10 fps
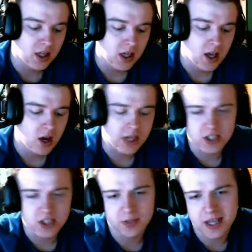Okay,
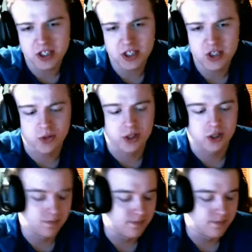so let me ask you this
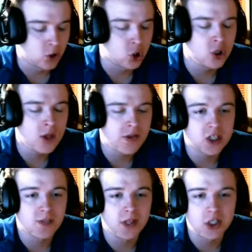question: who do you think
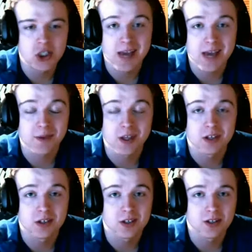should be the champion
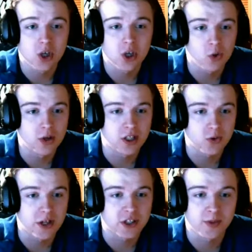going into
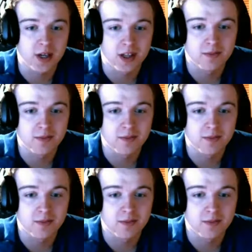WrestleMania?